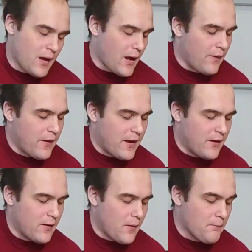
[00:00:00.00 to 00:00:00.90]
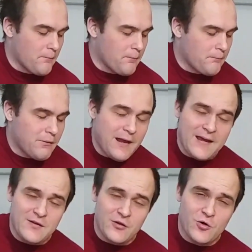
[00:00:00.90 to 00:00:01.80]
and then
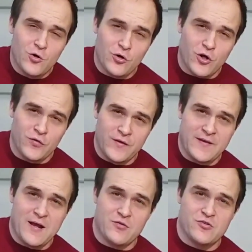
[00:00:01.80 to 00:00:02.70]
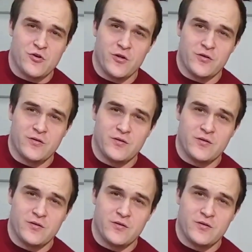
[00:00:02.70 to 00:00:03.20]
playing the chord on the downstroke.